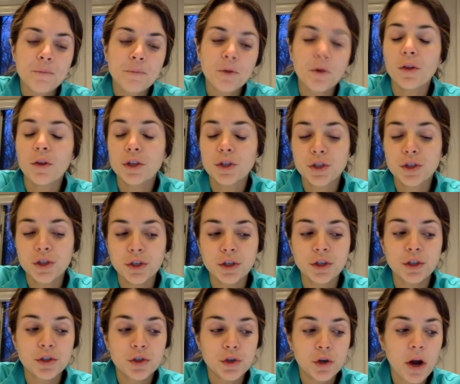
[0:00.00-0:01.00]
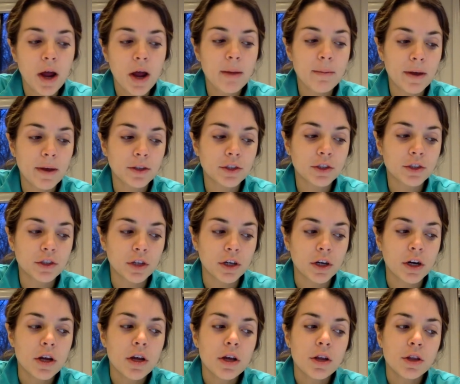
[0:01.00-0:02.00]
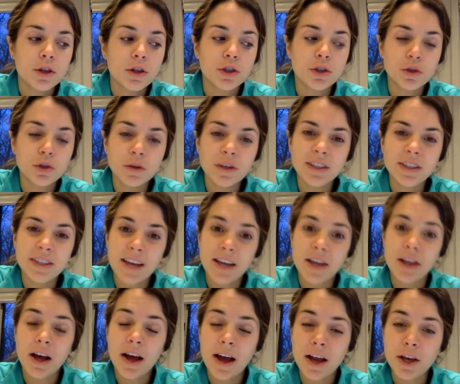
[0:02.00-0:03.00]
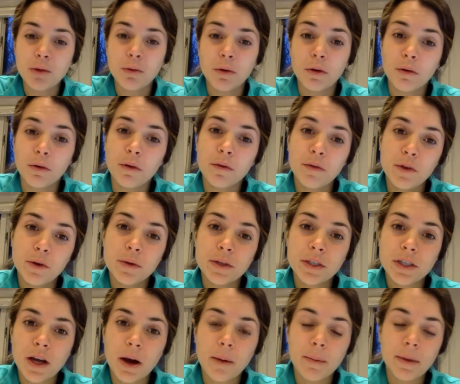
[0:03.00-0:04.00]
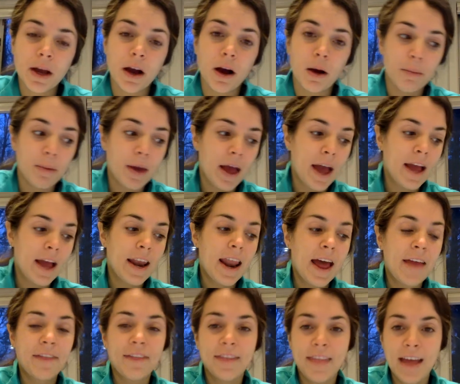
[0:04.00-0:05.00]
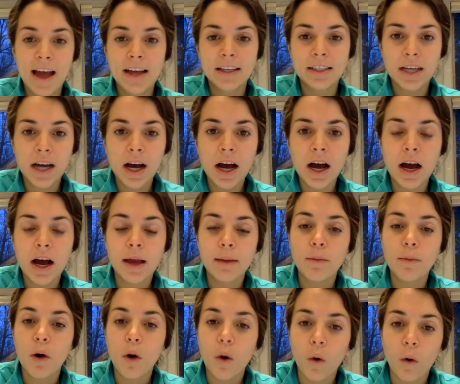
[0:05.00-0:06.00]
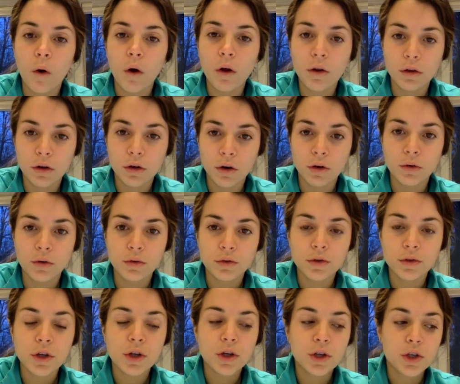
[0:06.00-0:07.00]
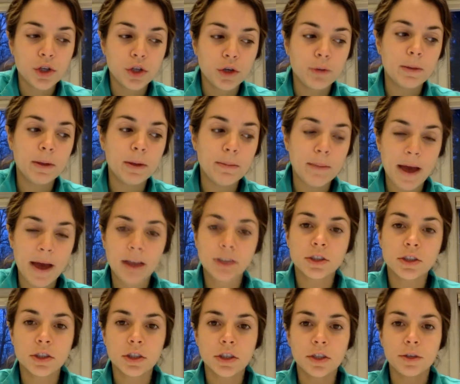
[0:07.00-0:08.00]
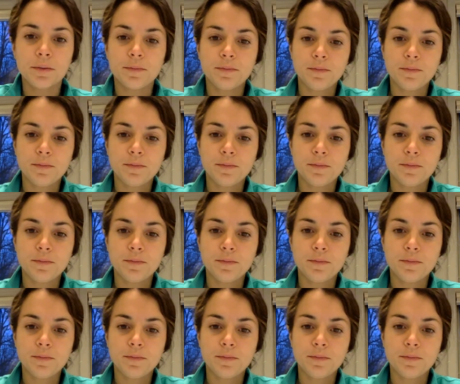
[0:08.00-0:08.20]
or this third trimester, the student's annual review is coming up. And at that time, all goals should be mastered.